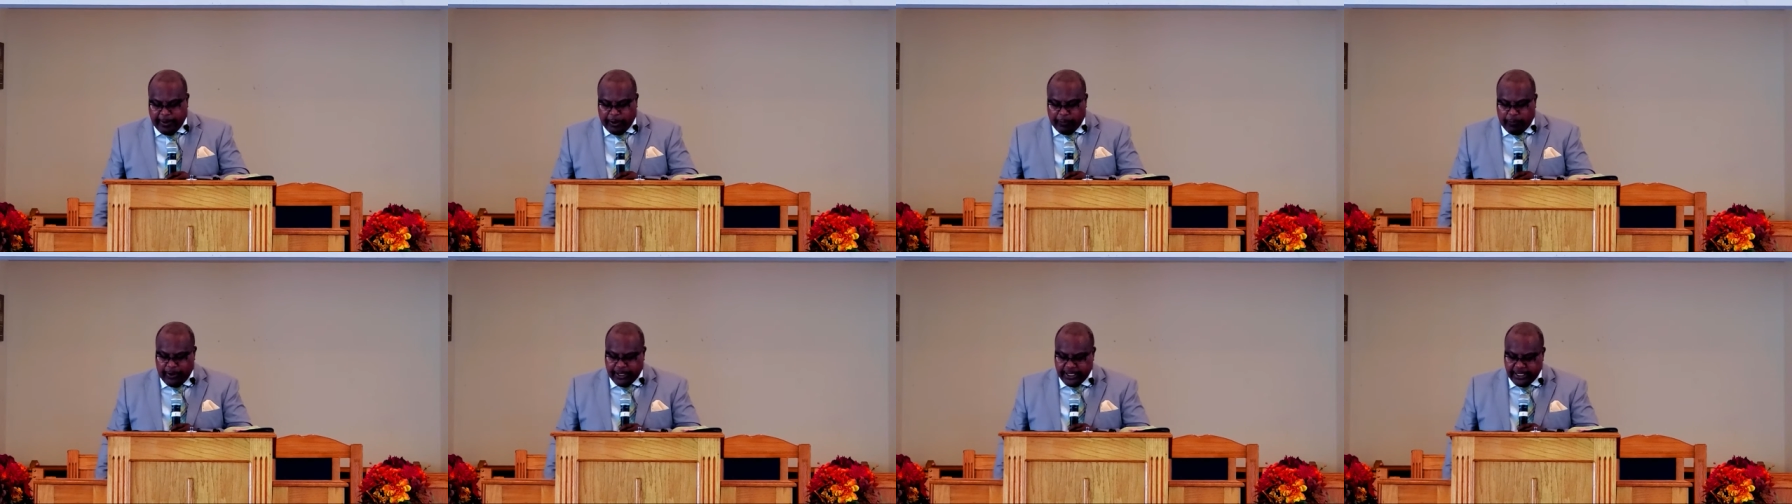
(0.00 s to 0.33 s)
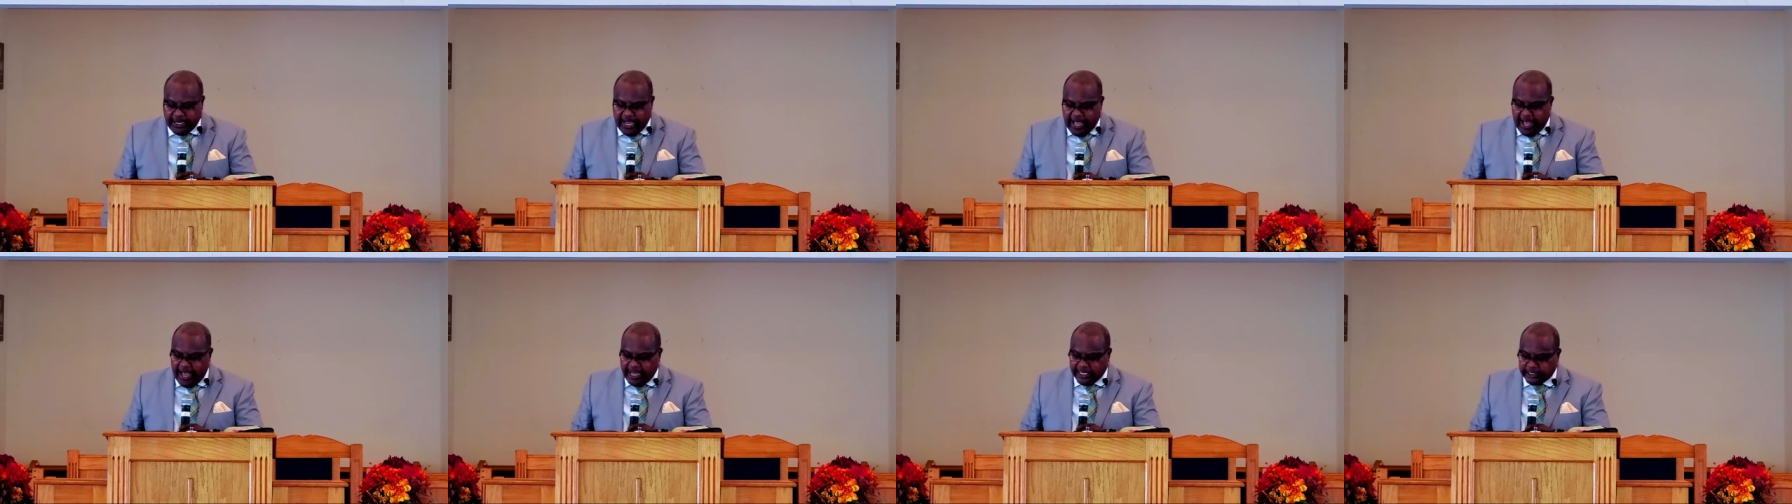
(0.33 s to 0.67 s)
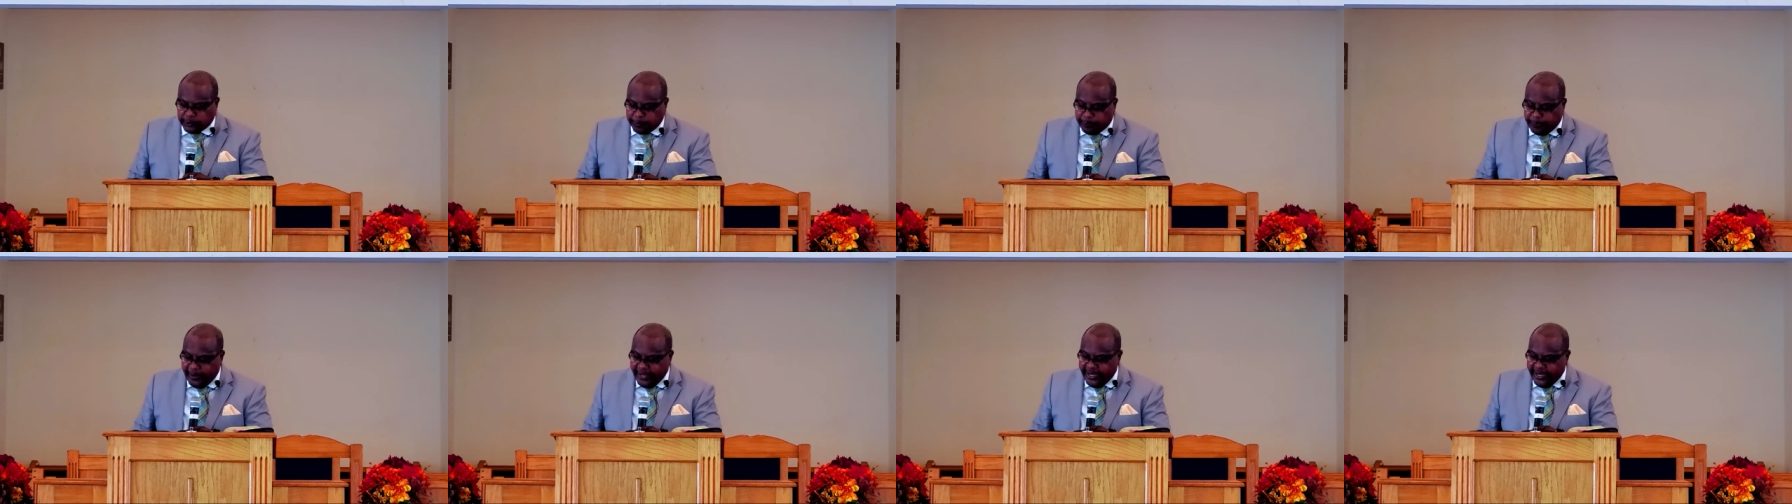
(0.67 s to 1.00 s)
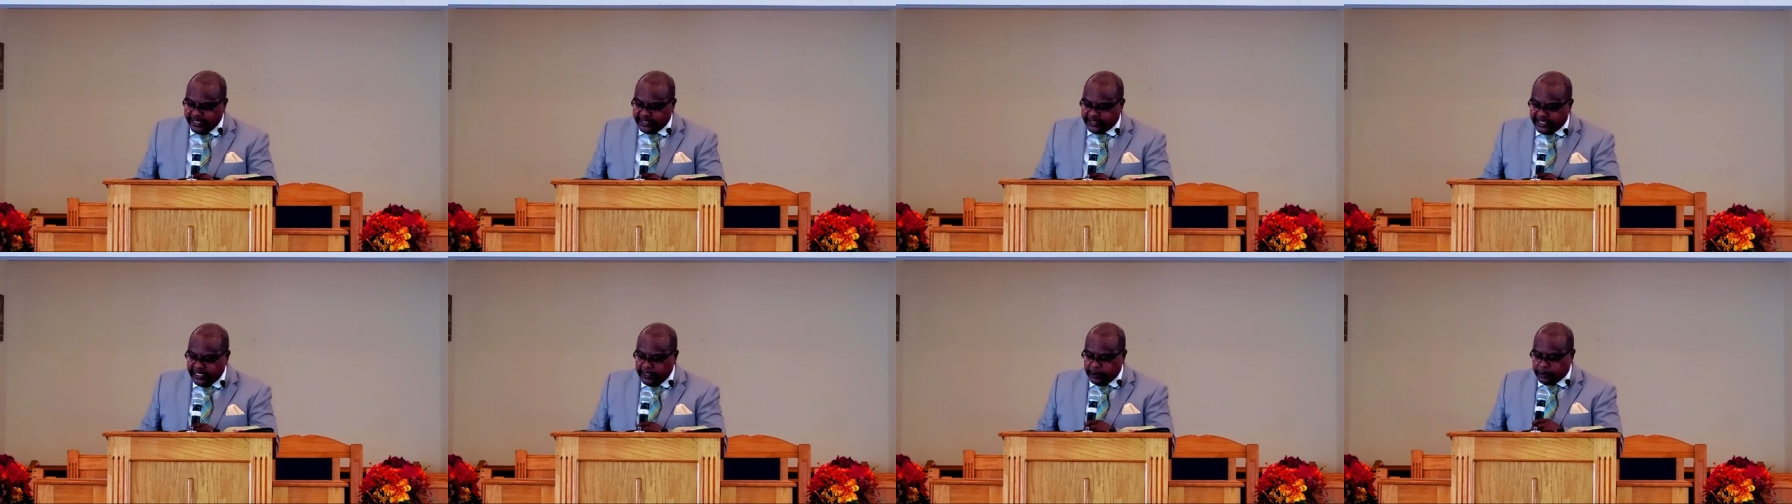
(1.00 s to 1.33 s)
But when God
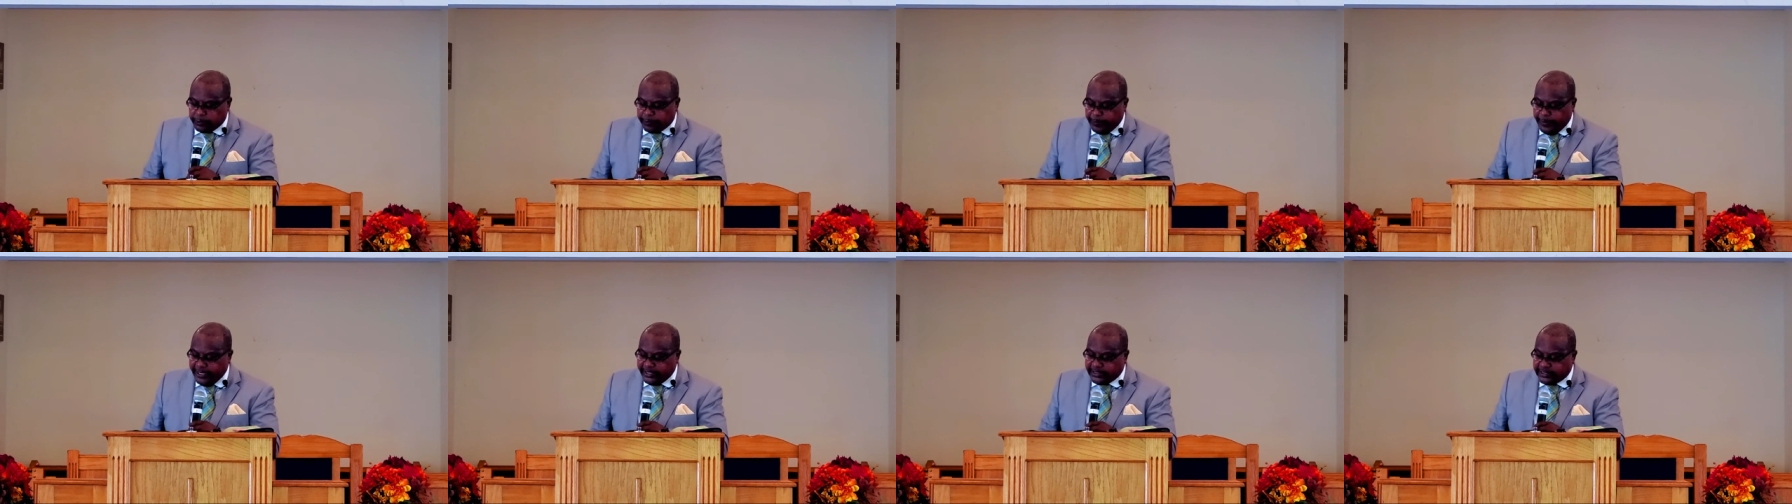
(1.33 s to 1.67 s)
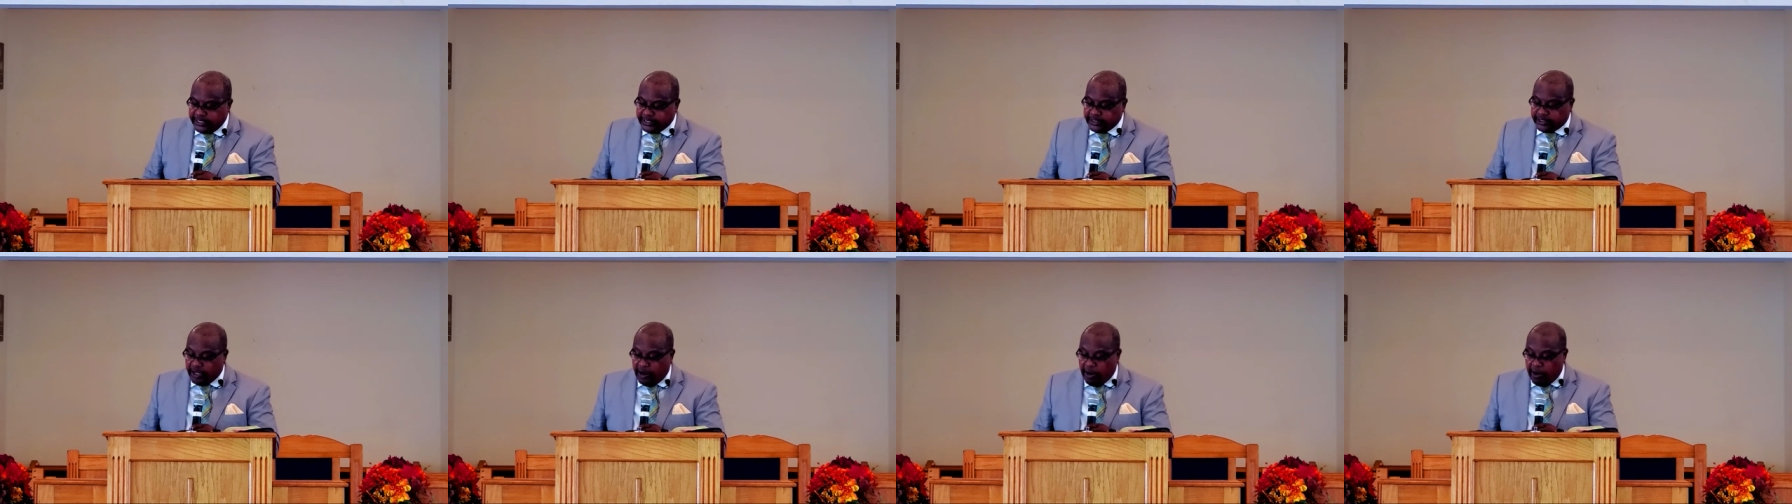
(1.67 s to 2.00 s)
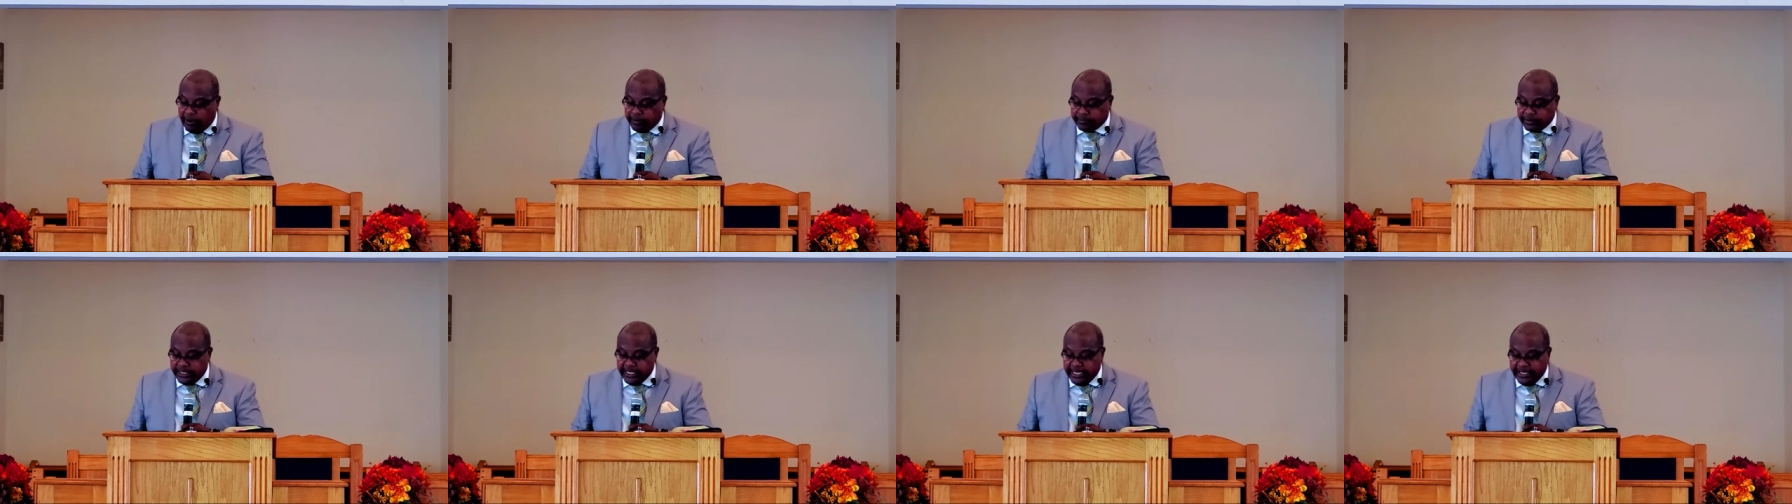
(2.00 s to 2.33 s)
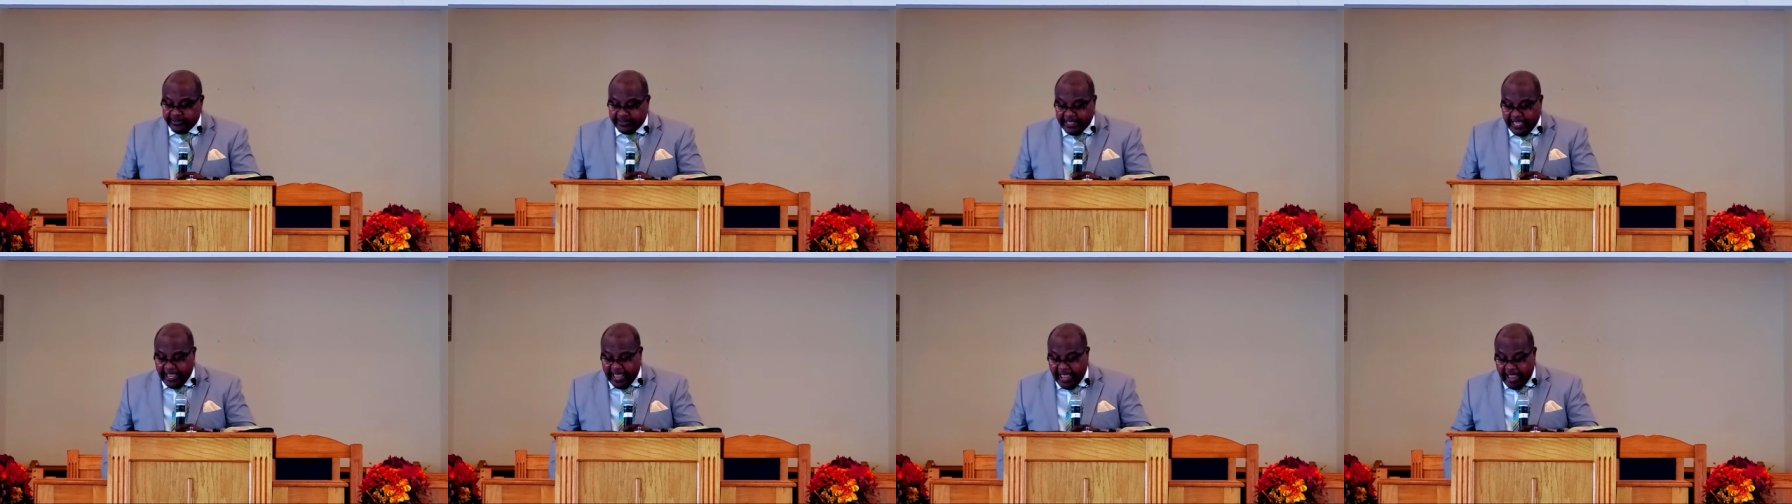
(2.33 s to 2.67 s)
speaks, he speaks in
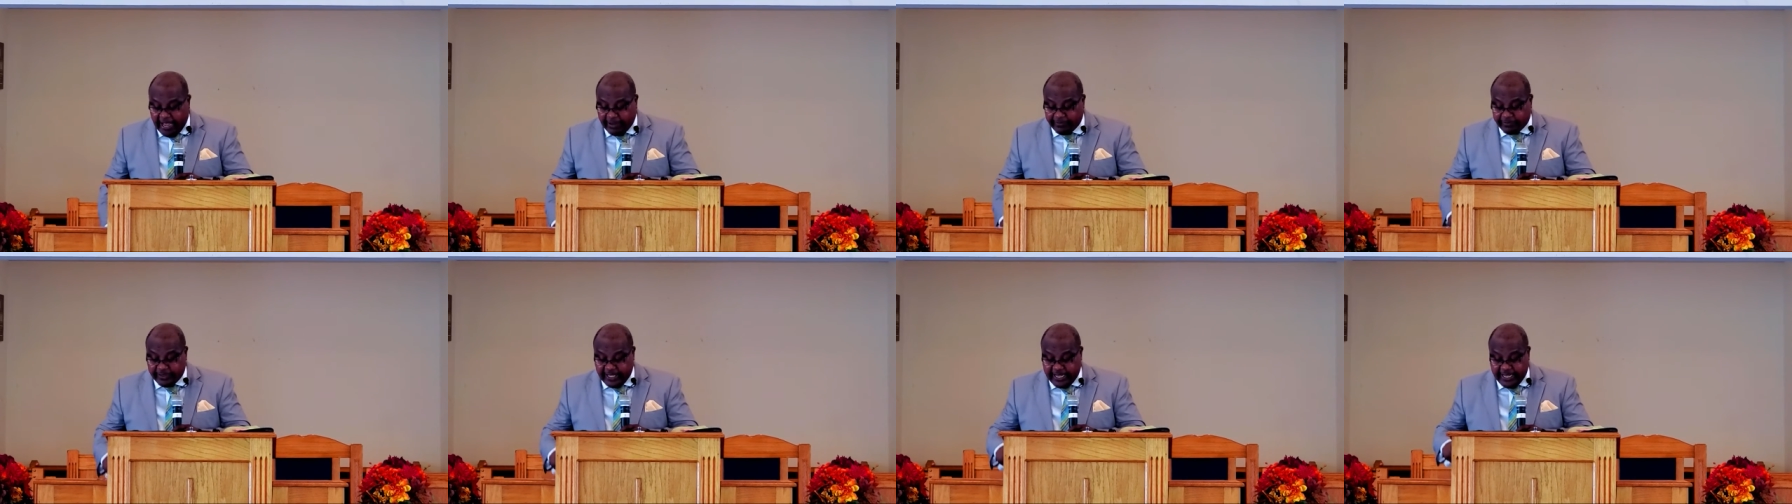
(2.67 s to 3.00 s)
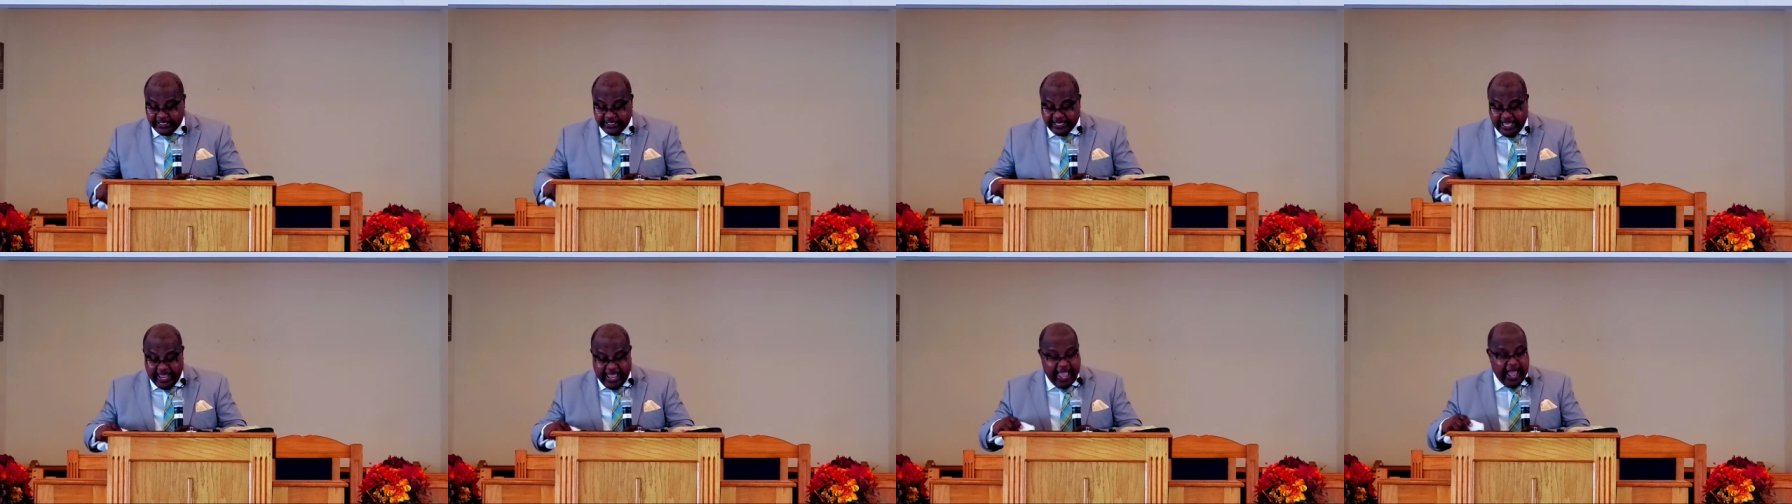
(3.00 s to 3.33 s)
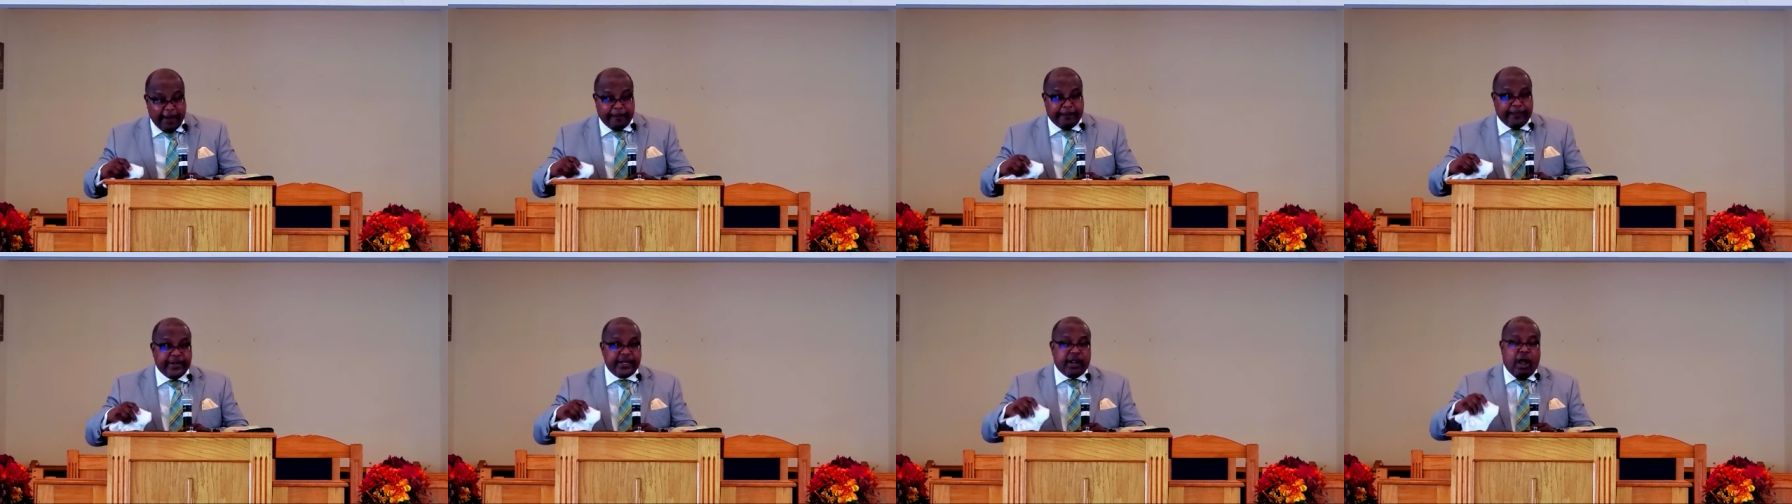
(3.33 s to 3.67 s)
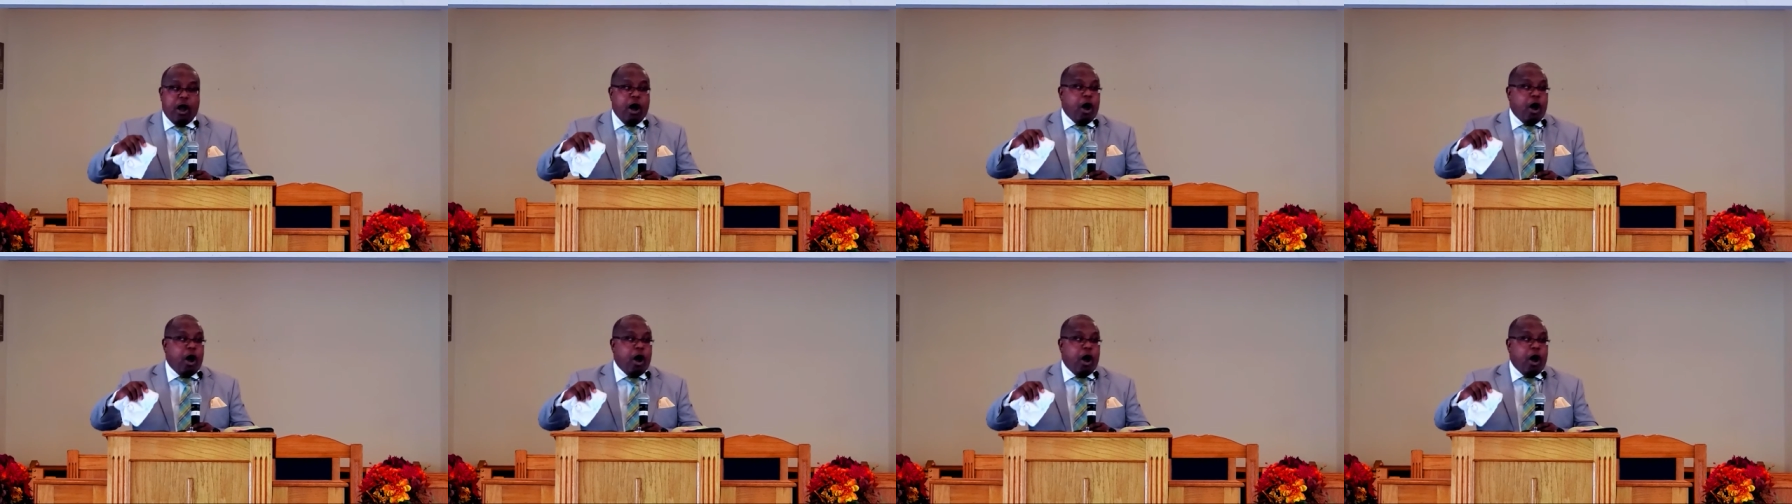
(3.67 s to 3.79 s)
terms that are things that happened